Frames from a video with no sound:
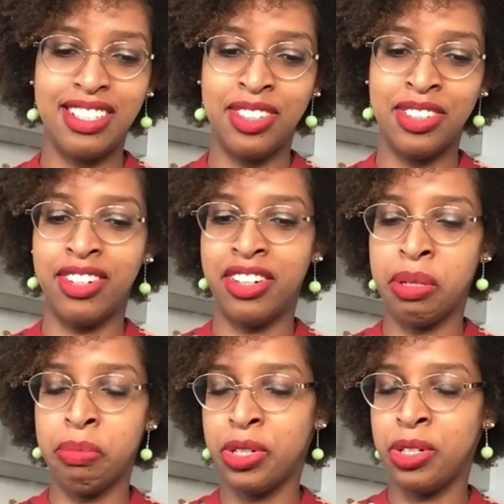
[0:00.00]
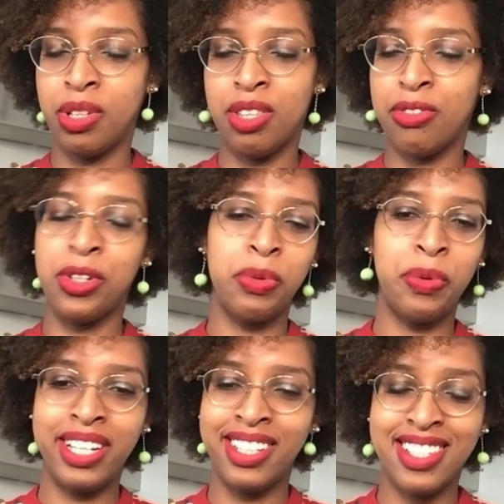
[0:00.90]
you're on a board with four
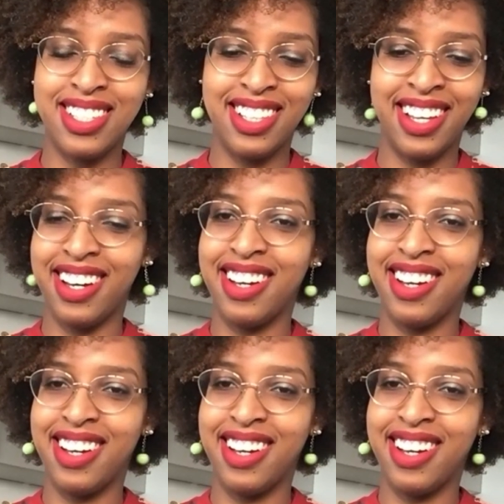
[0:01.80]
wheels. It's